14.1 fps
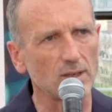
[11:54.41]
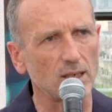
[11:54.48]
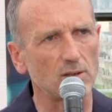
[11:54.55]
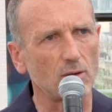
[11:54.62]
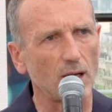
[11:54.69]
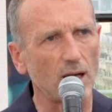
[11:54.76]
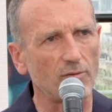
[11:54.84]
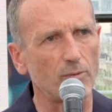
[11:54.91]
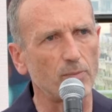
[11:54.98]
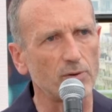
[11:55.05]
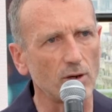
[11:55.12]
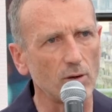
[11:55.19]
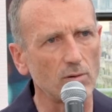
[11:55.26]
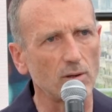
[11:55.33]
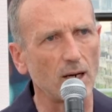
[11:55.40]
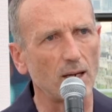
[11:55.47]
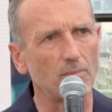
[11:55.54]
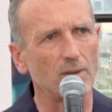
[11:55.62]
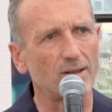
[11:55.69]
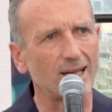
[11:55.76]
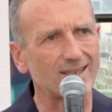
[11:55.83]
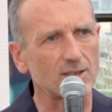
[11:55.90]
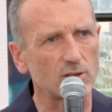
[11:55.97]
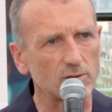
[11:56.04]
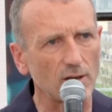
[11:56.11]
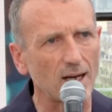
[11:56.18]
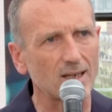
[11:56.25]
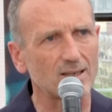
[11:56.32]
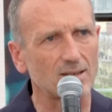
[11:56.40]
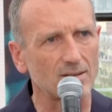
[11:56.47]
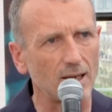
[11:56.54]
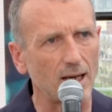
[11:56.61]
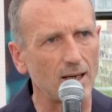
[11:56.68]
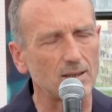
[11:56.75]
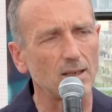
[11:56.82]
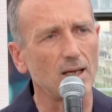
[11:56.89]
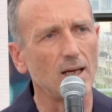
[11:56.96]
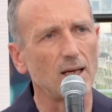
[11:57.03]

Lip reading: that you have a program that tracks that